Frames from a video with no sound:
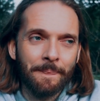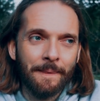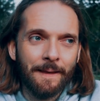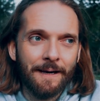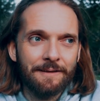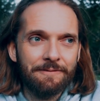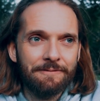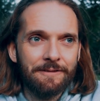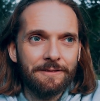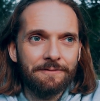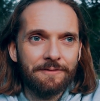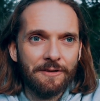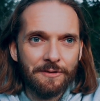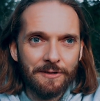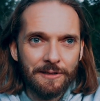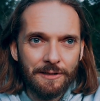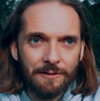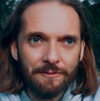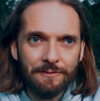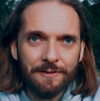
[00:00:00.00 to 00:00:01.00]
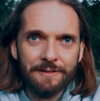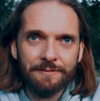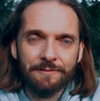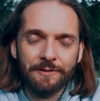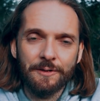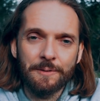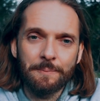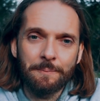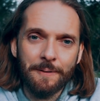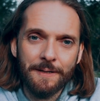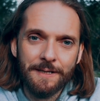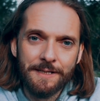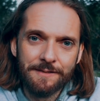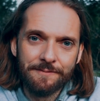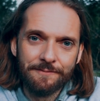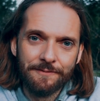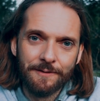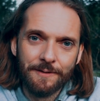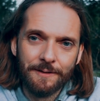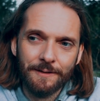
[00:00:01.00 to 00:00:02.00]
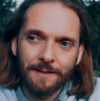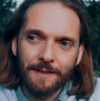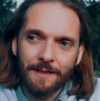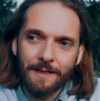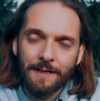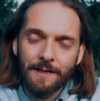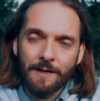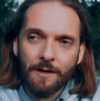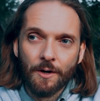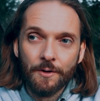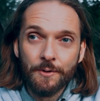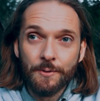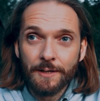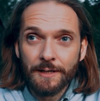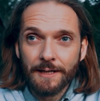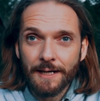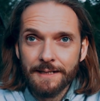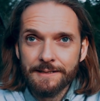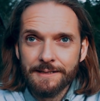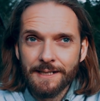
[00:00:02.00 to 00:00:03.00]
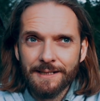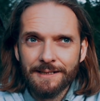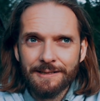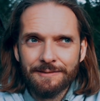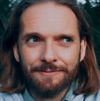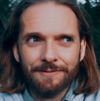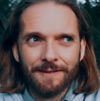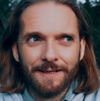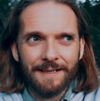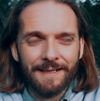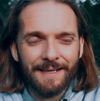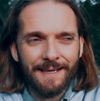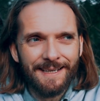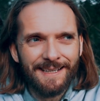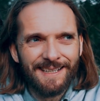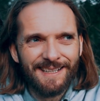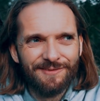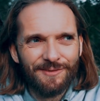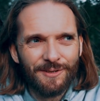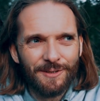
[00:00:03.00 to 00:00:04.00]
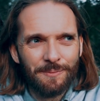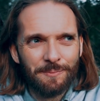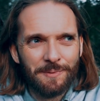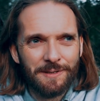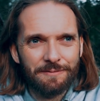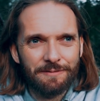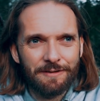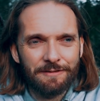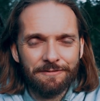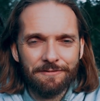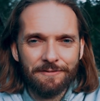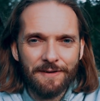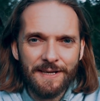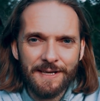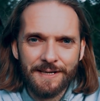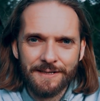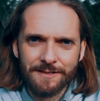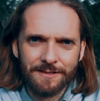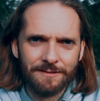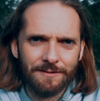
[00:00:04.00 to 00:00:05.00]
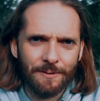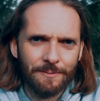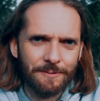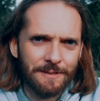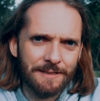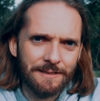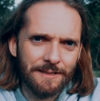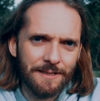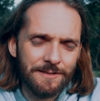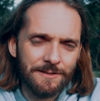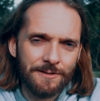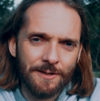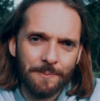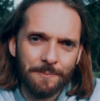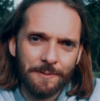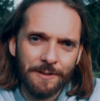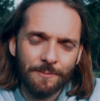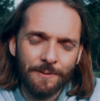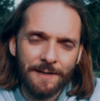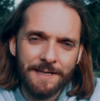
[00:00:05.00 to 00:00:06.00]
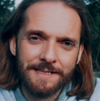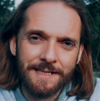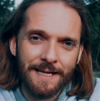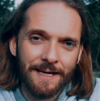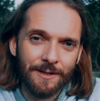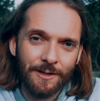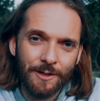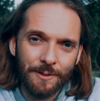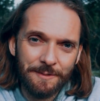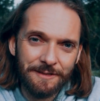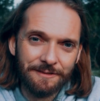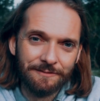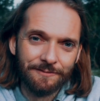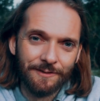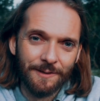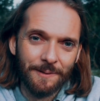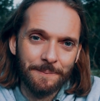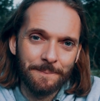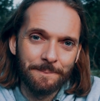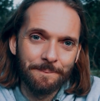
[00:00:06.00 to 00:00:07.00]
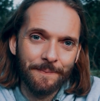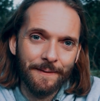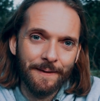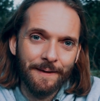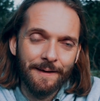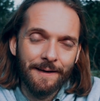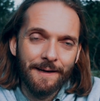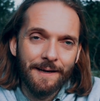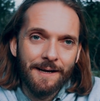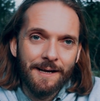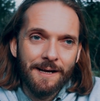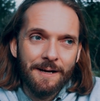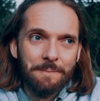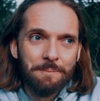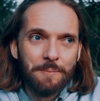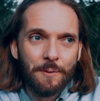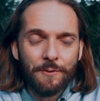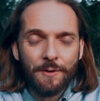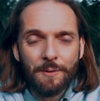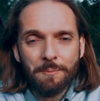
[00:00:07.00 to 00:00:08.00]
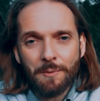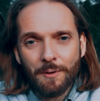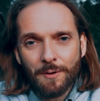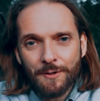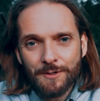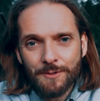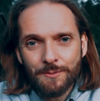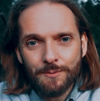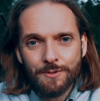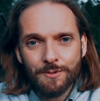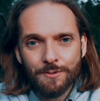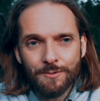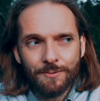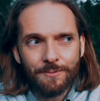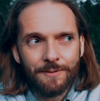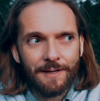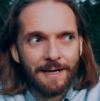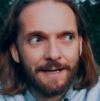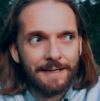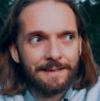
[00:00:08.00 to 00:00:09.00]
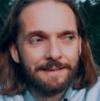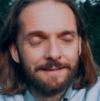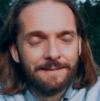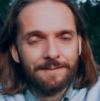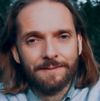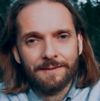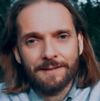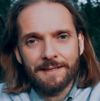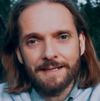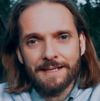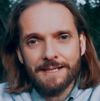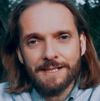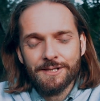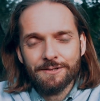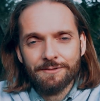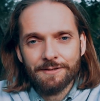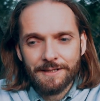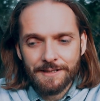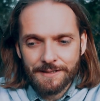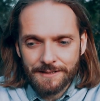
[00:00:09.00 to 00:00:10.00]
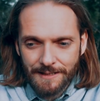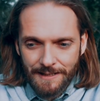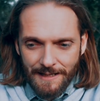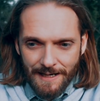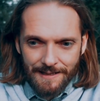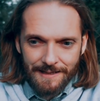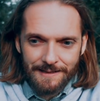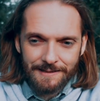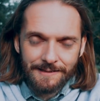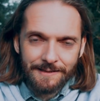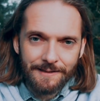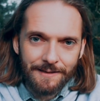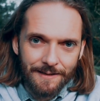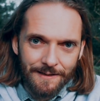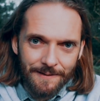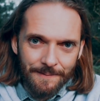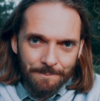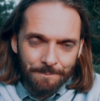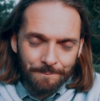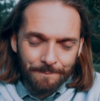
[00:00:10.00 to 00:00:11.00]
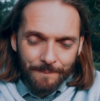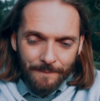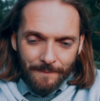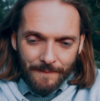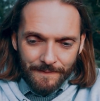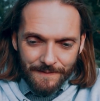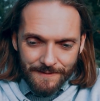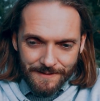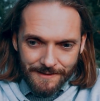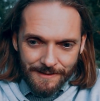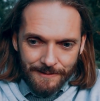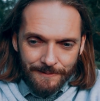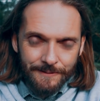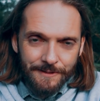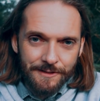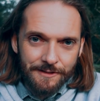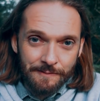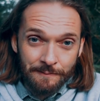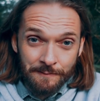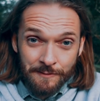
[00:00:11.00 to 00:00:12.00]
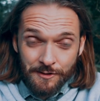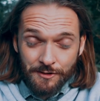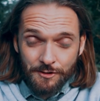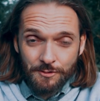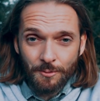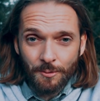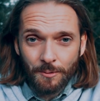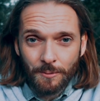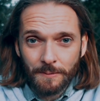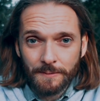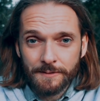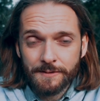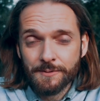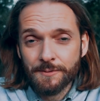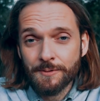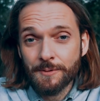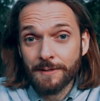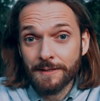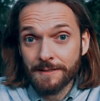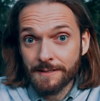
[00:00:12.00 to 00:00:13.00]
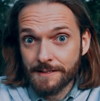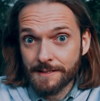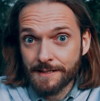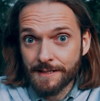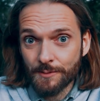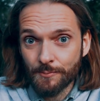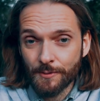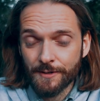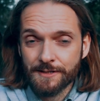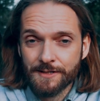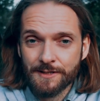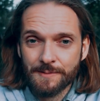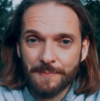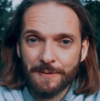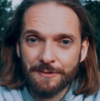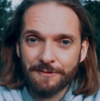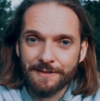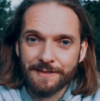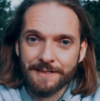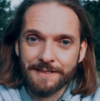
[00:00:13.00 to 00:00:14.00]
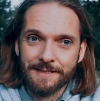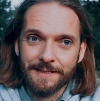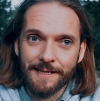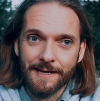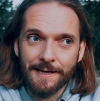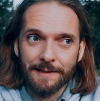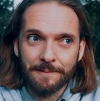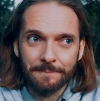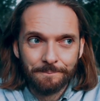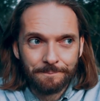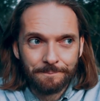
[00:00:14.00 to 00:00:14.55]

I feel very loving, very peaceful. Or you can identify, hey, I've got a bit of a fear surrounding this topic. Where's that coming from? But the more you do that, the easier it is to get into the stillness of soul, so you can see which spirit is there.